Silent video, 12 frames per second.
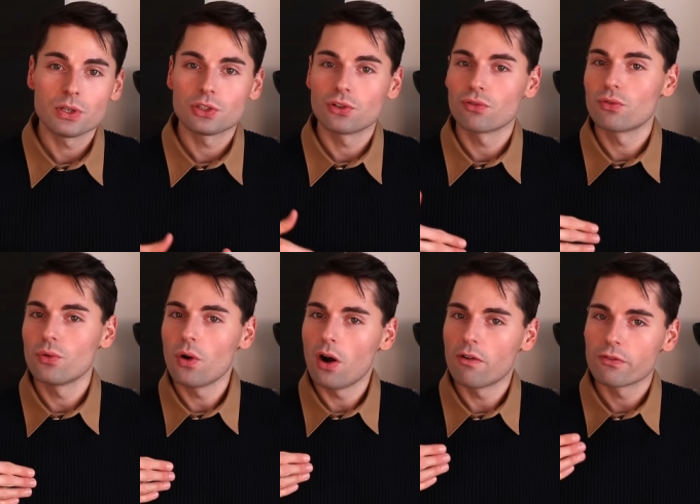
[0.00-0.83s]
which the
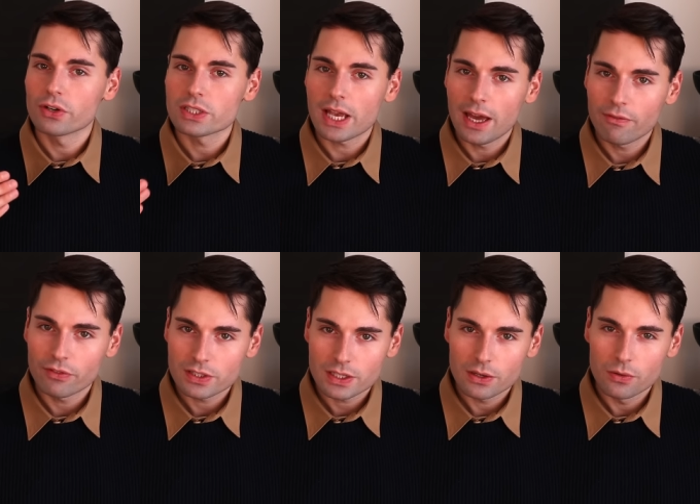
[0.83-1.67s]
row offers
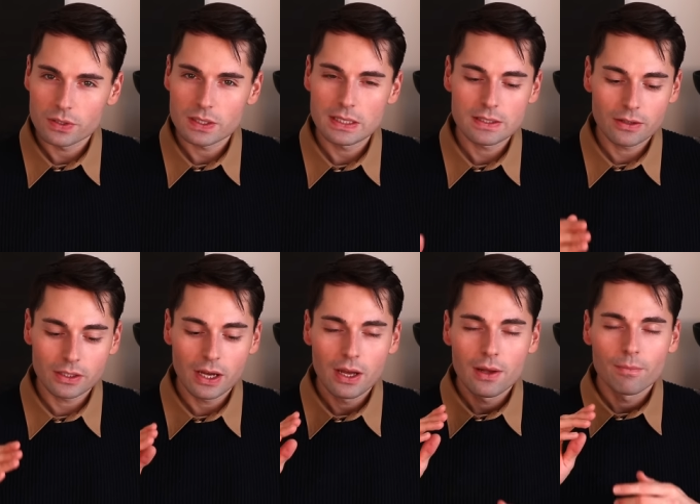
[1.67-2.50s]
every single season,